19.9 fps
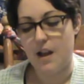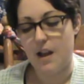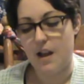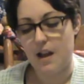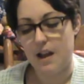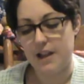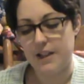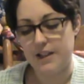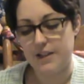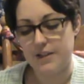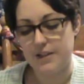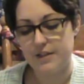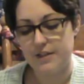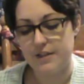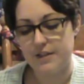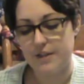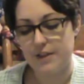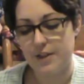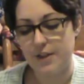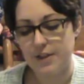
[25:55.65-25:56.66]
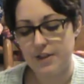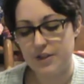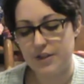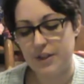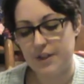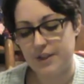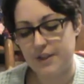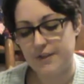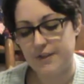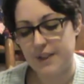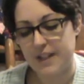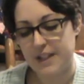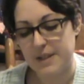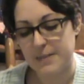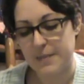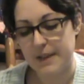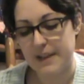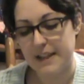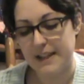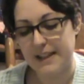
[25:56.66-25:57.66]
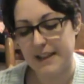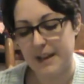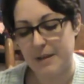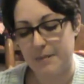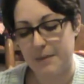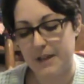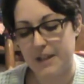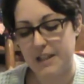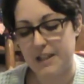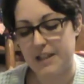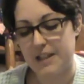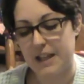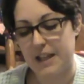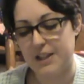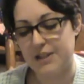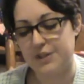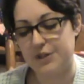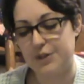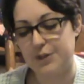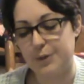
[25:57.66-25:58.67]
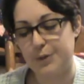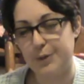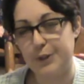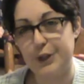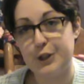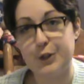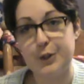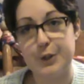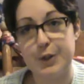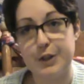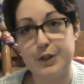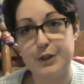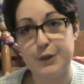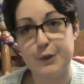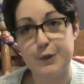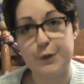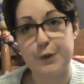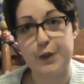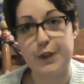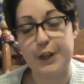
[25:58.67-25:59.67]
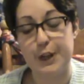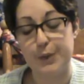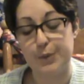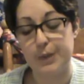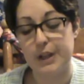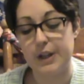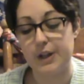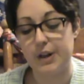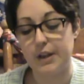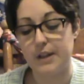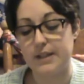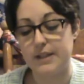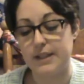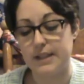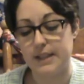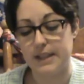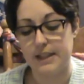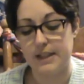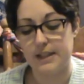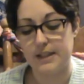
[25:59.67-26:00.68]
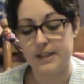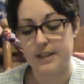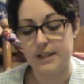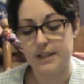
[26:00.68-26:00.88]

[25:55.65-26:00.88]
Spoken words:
I couldn't justify spending that much as there's only 243 yards in it.